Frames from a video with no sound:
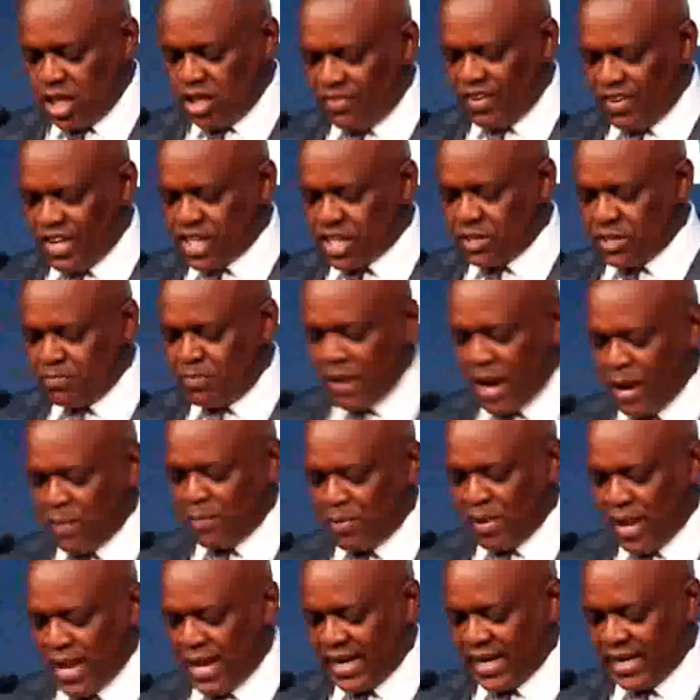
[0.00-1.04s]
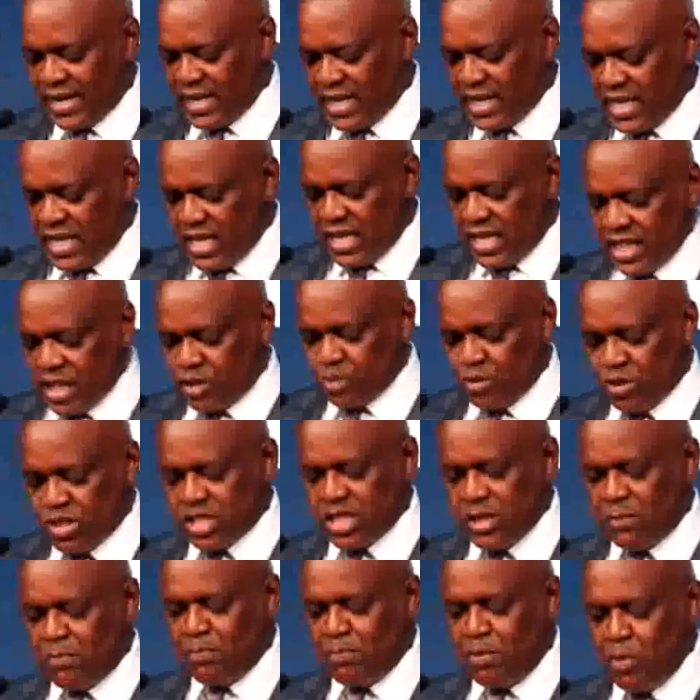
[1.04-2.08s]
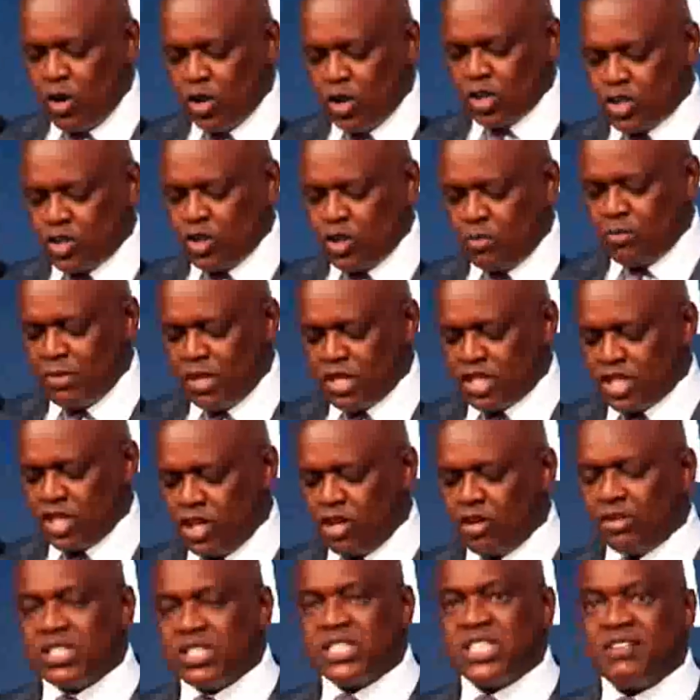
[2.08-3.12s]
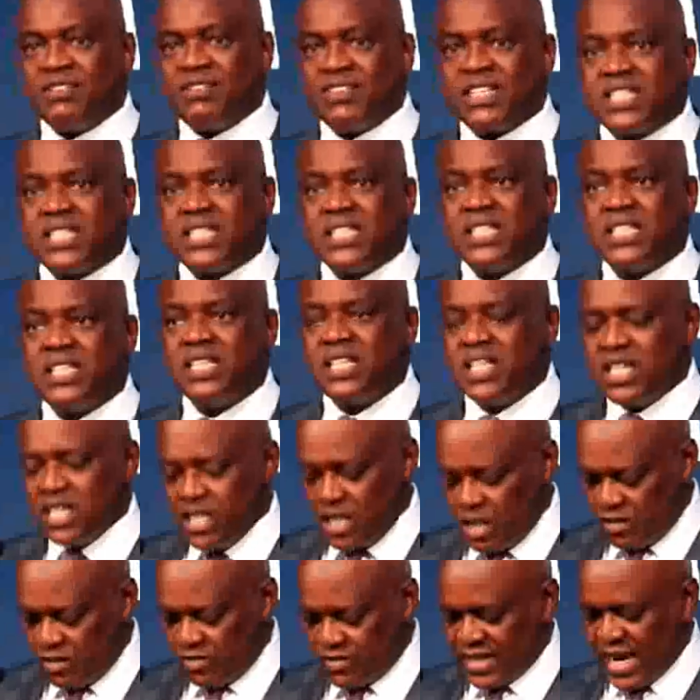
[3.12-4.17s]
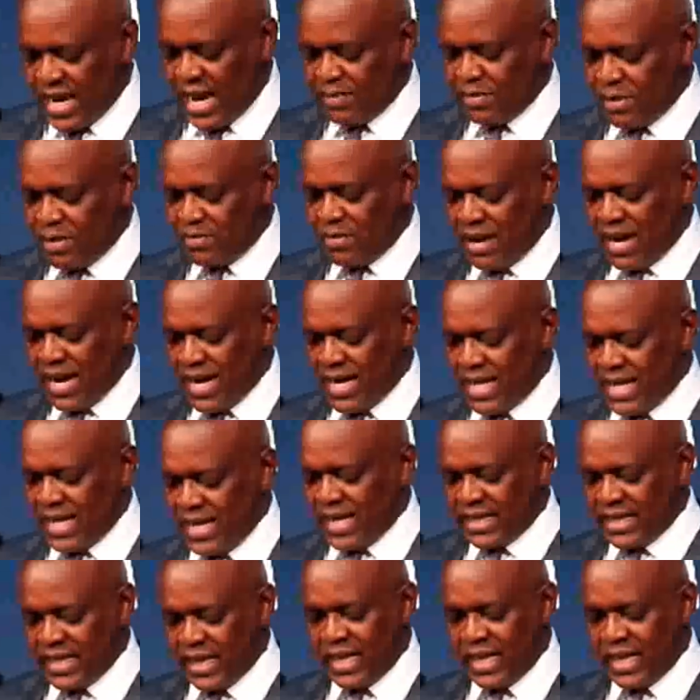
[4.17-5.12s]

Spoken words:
innovation pipeline that will support commercial longevity of diamond mining